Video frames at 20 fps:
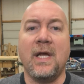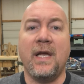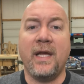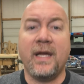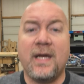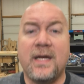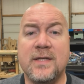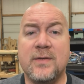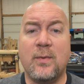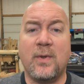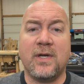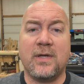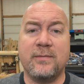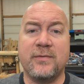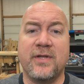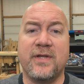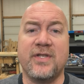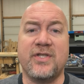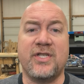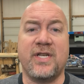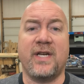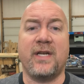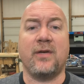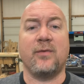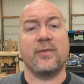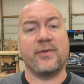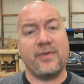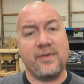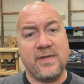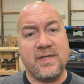Hey guys, welcome to the
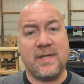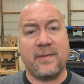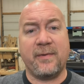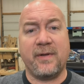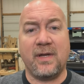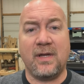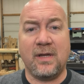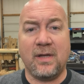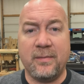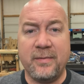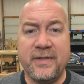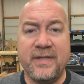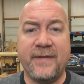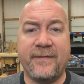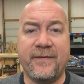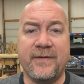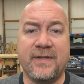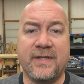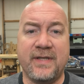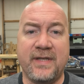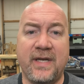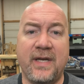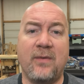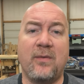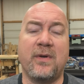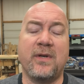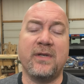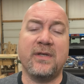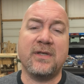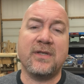channel. We're doing something a little bit different today. I
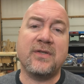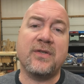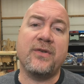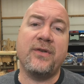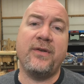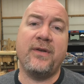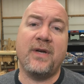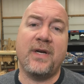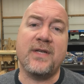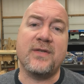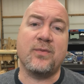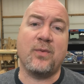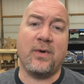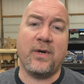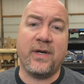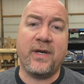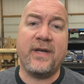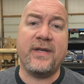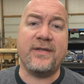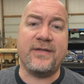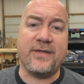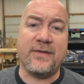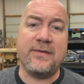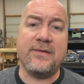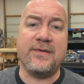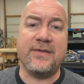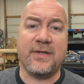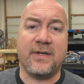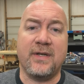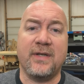wanted to show you guys what I
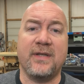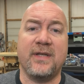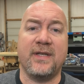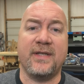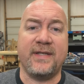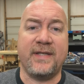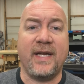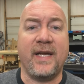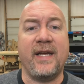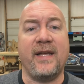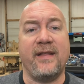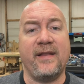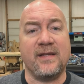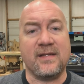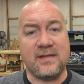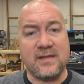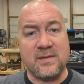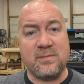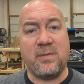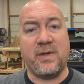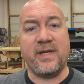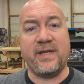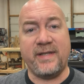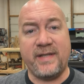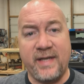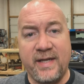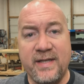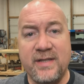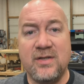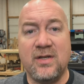do during the day. This is my
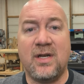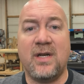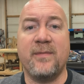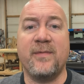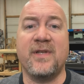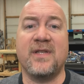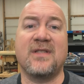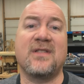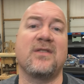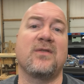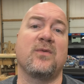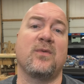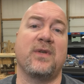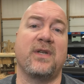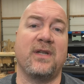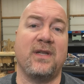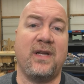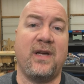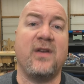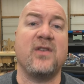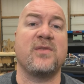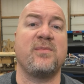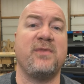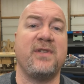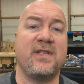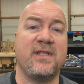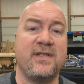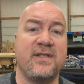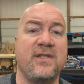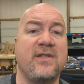day job. This is what allows
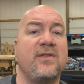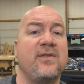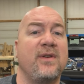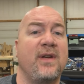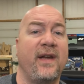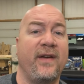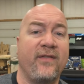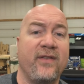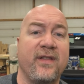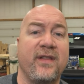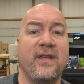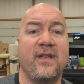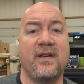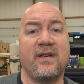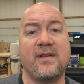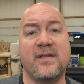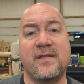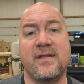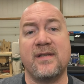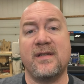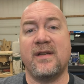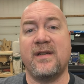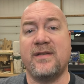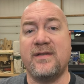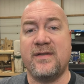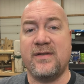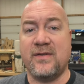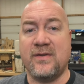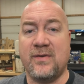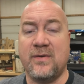me to do everything else that I
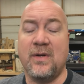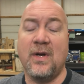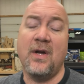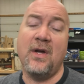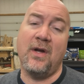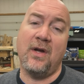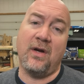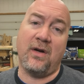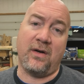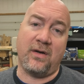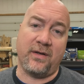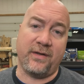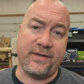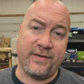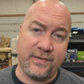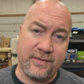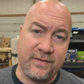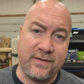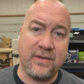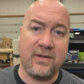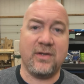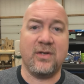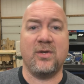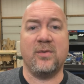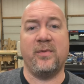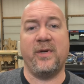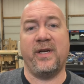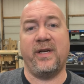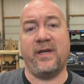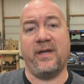do on
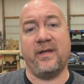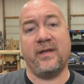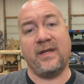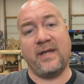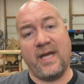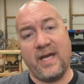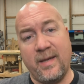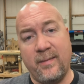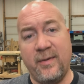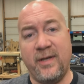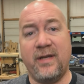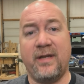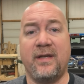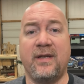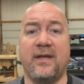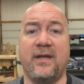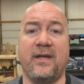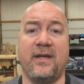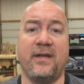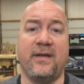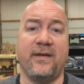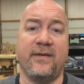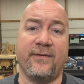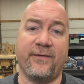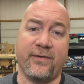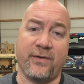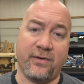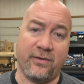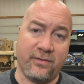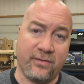YouTube and gaming and
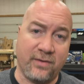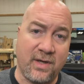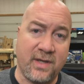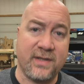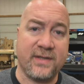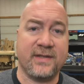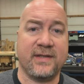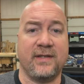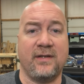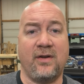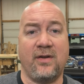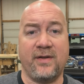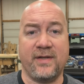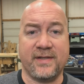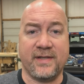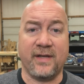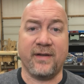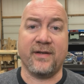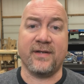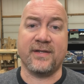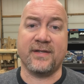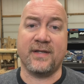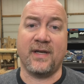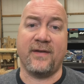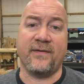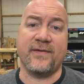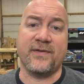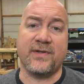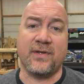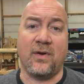for Rust and all this other
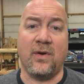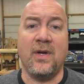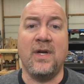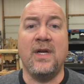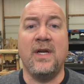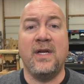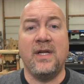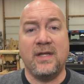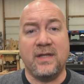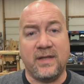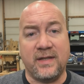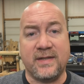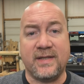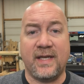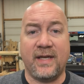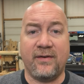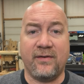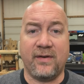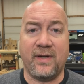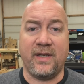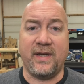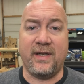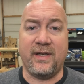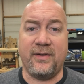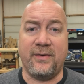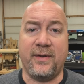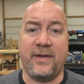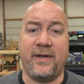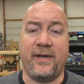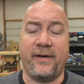stuff. So let's get right
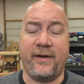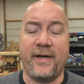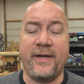into it, all